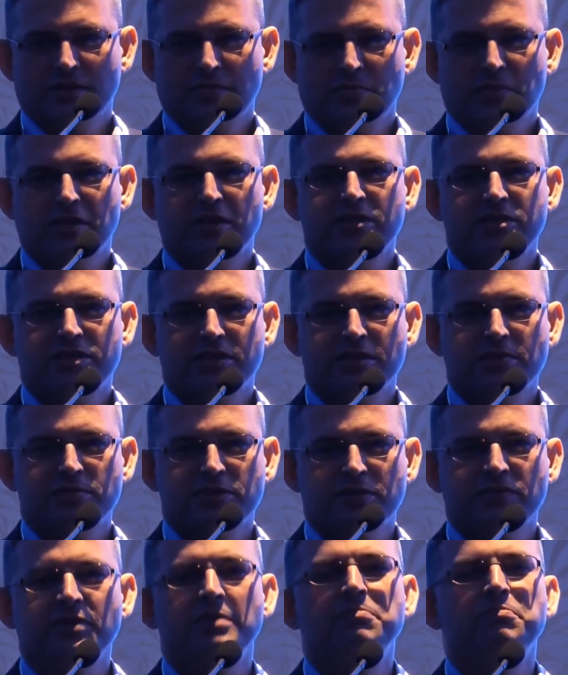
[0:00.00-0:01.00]
but in terms
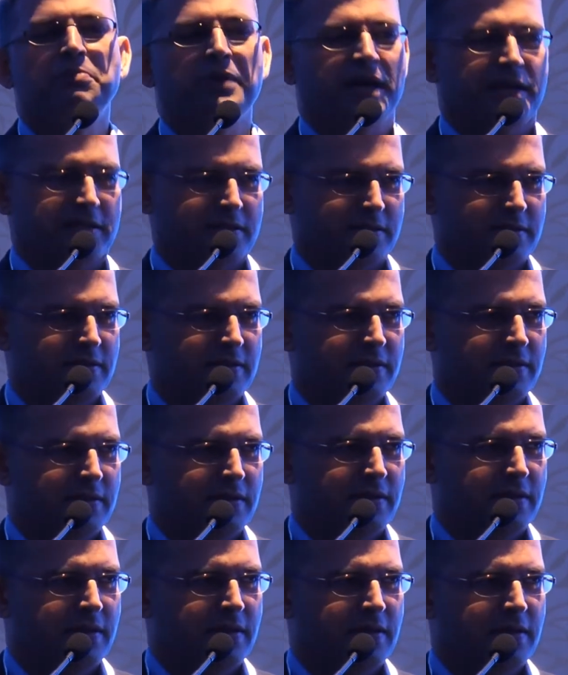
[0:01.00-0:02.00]
of impact,
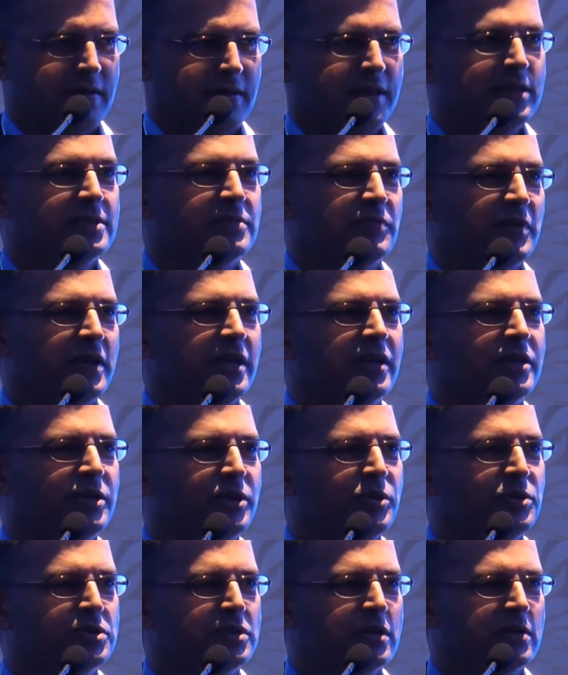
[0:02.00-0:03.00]
it's very
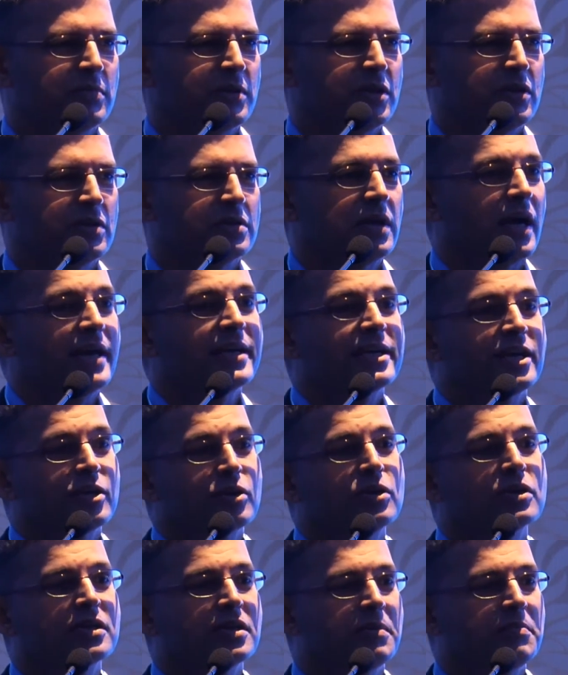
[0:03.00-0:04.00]
unusual, because I
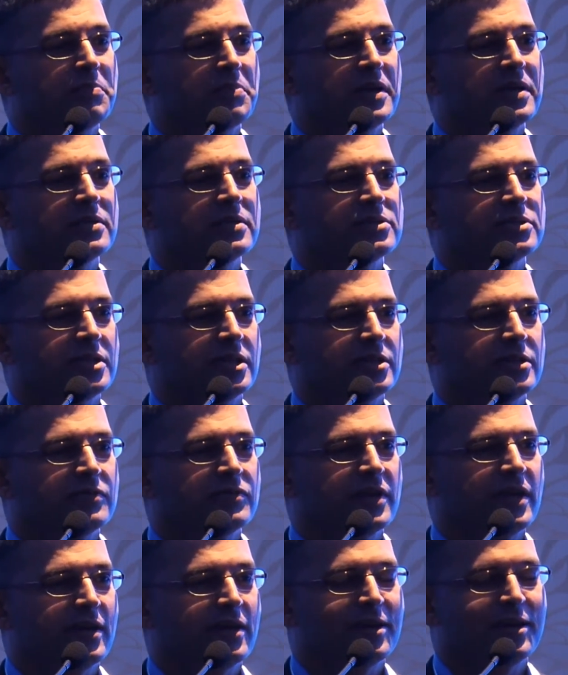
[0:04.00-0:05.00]
cannot compare the state of
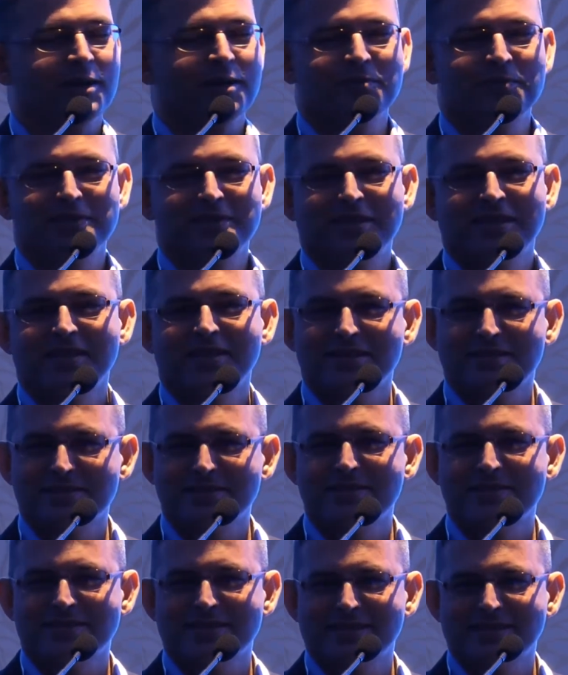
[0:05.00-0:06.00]
Kerala with any
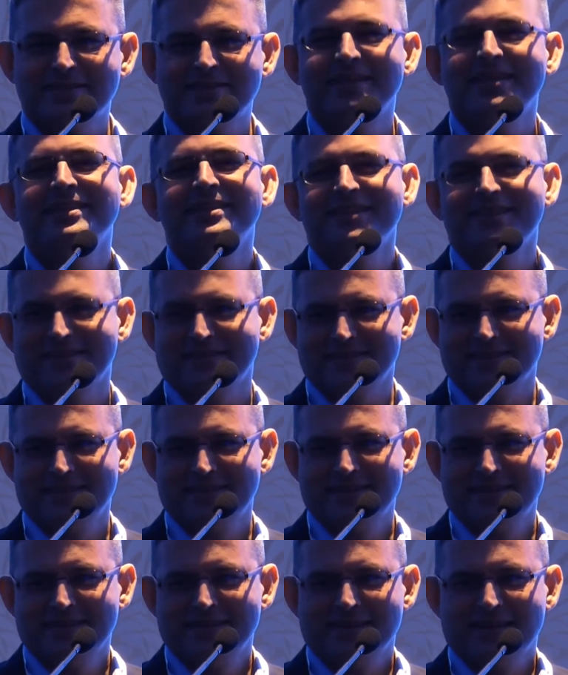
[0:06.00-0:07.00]
other state in India.
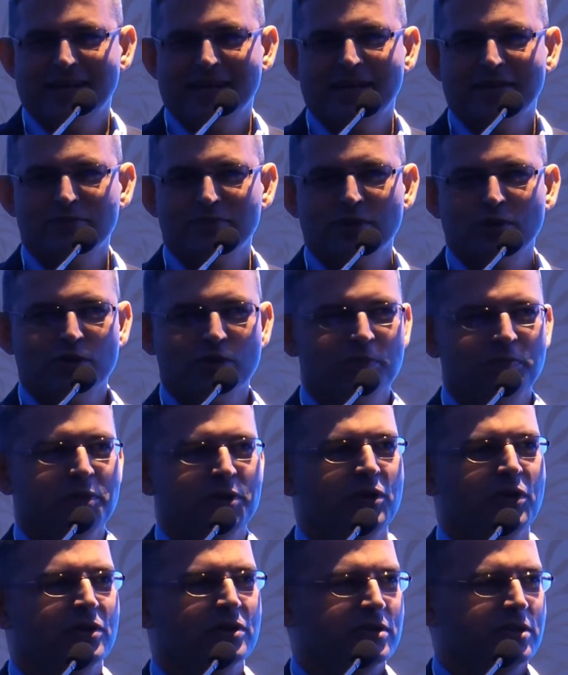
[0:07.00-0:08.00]
I have to look
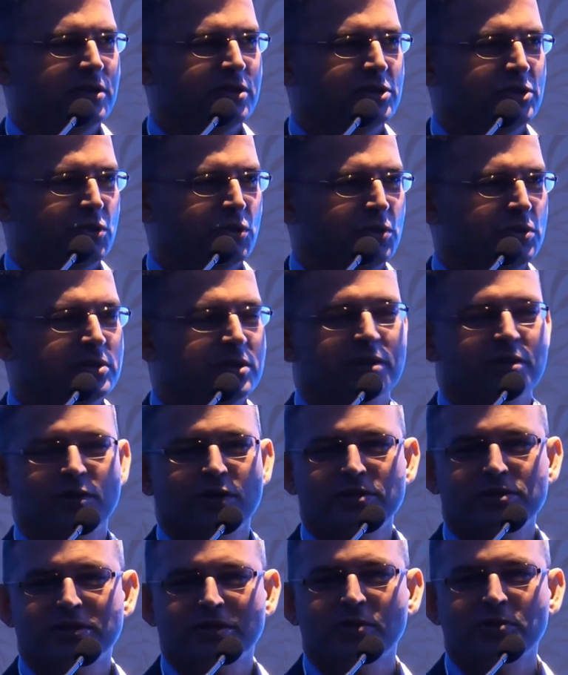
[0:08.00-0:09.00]
beyond our shores
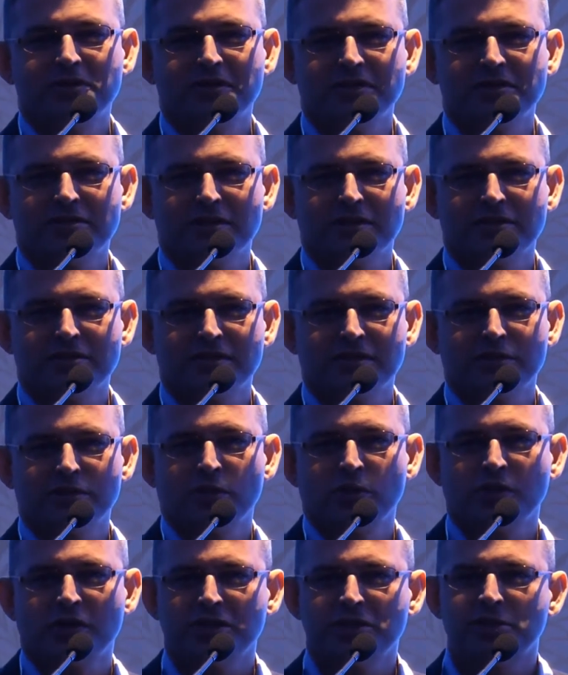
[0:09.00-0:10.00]
across Southeast Asia to
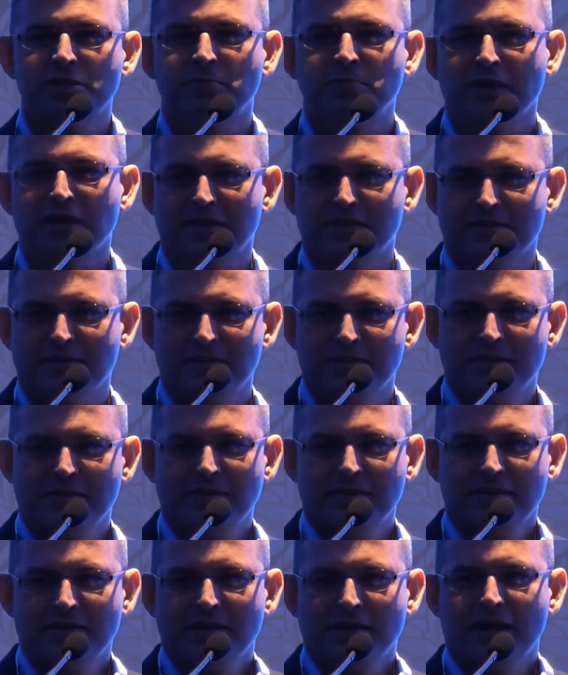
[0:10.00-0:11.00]
look at Japan.
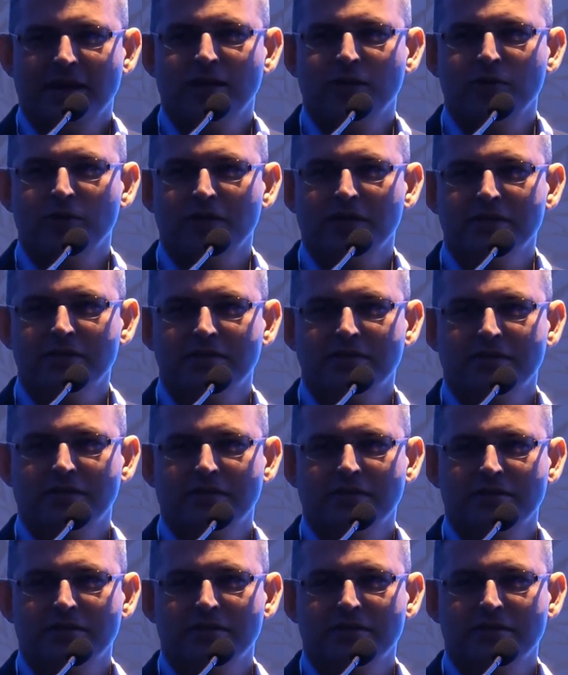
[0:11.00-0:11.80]
I look at